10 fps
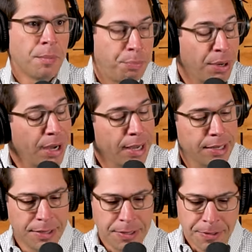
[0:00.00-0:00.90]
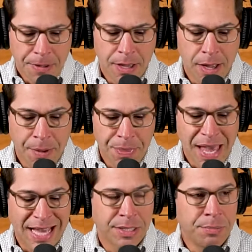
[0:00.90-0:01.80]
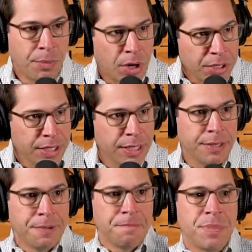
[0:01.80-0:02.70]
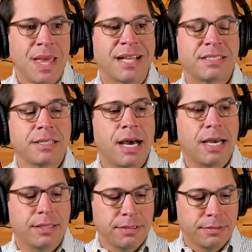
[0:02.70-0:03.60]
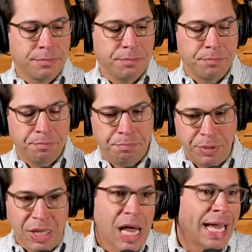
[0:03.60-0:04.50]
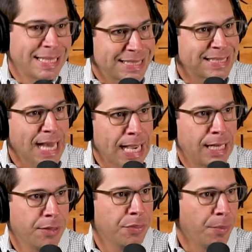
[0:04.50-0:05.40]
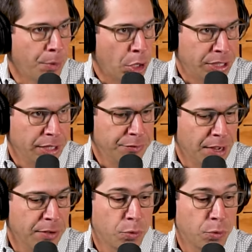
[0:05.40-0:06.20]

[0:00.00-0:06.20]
But um, as a market, it's not blindsiding the market, right?